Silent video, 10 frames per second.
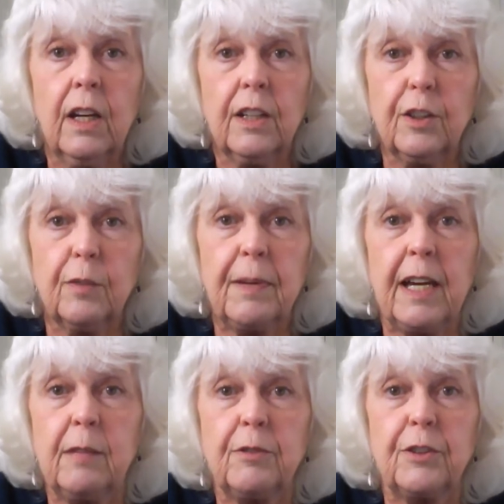you'll be
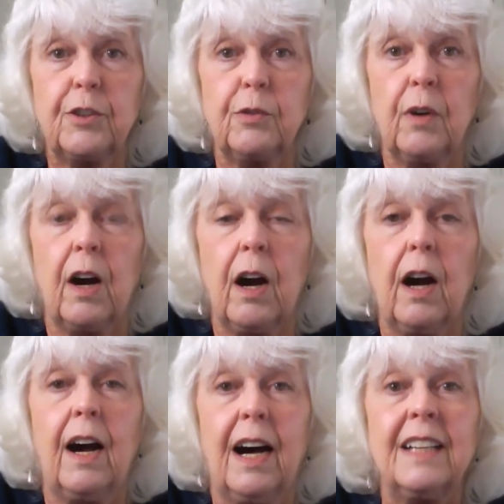able to
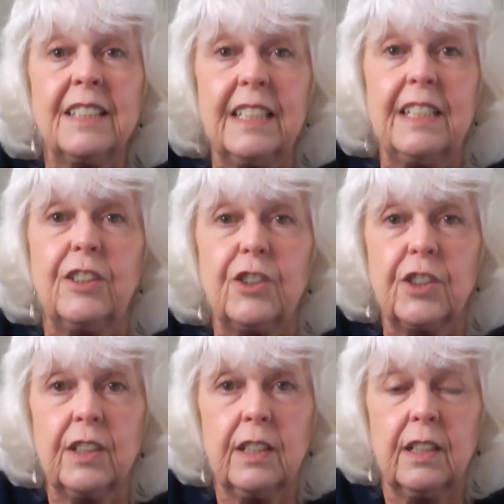unleash
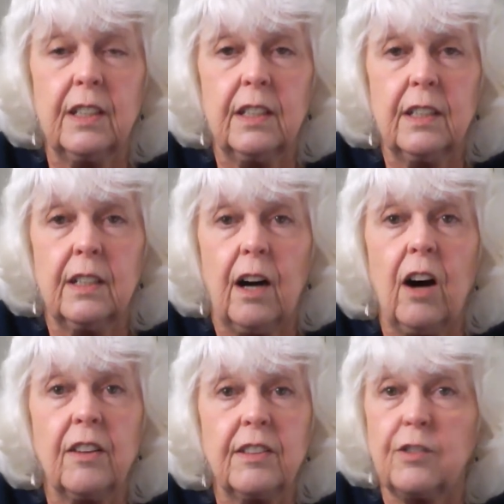
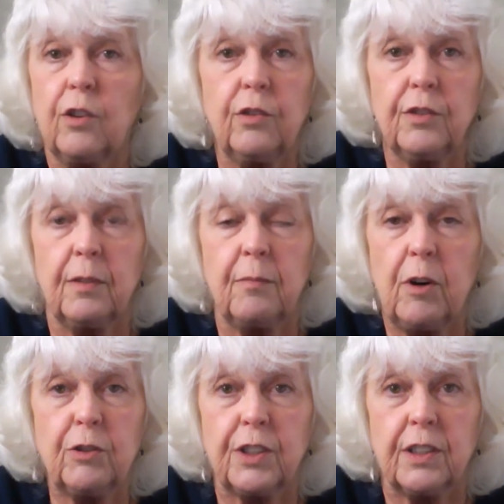all these old
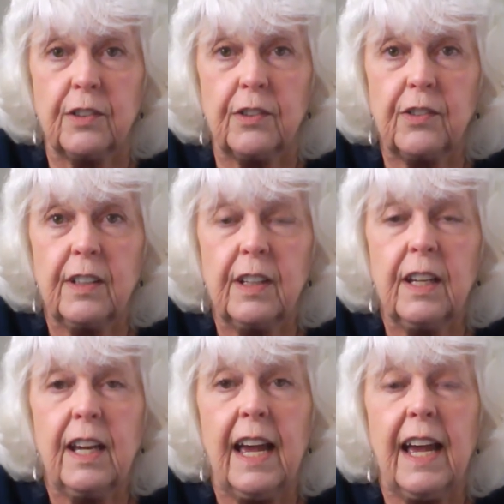emotions
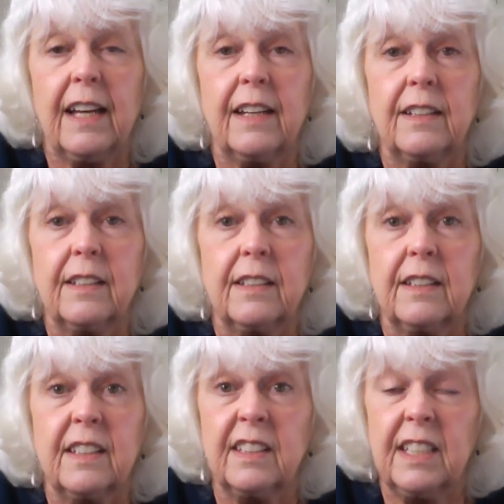and
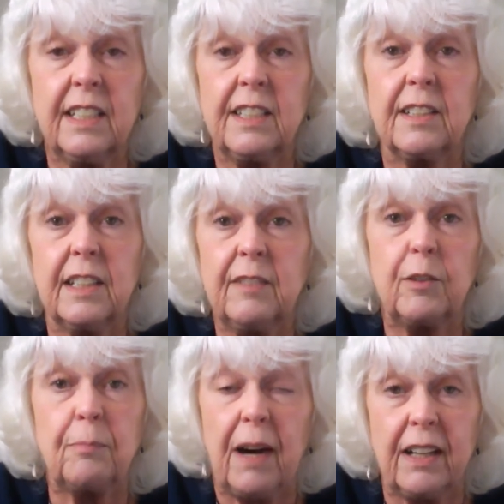the need to
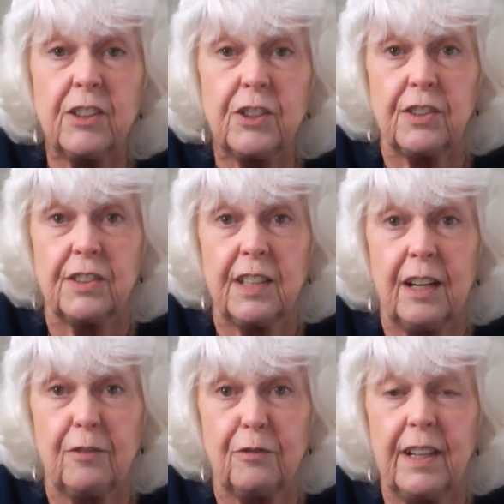even punish
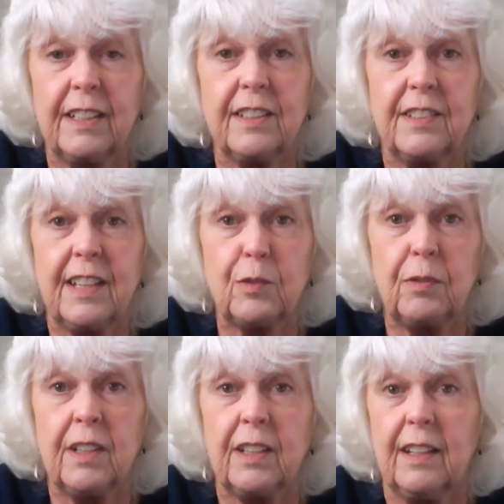yourself, right? Because that's
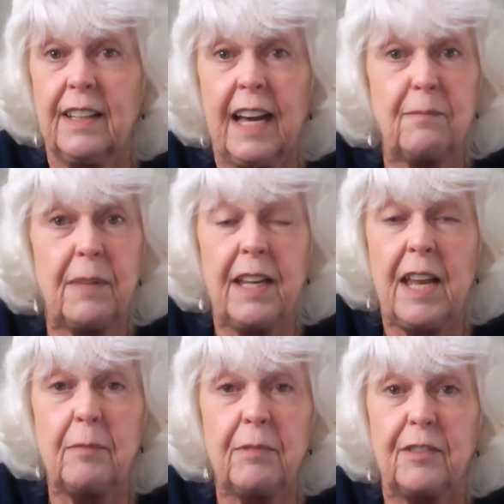what, not being
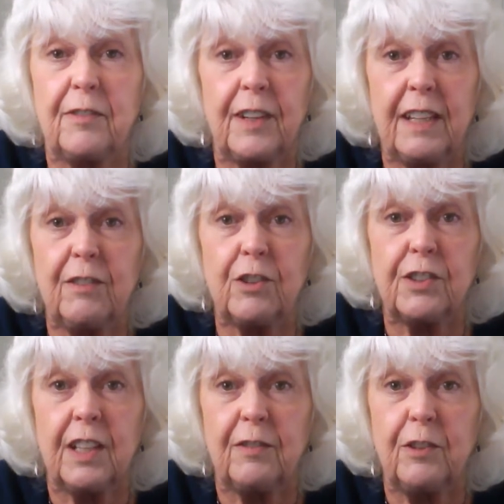able to forgive
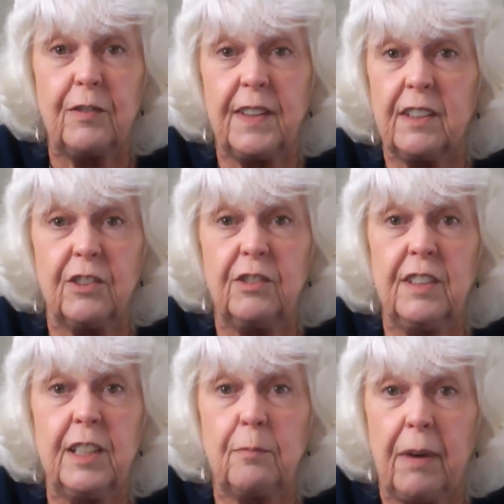yourself, you feel you
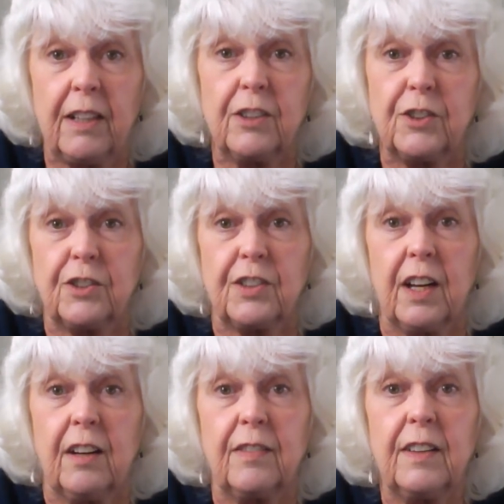need to punish
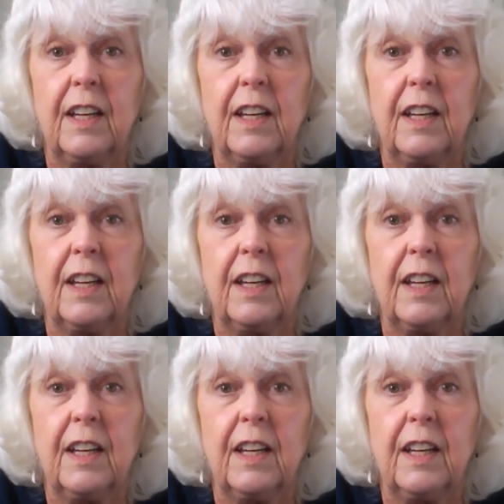yourself.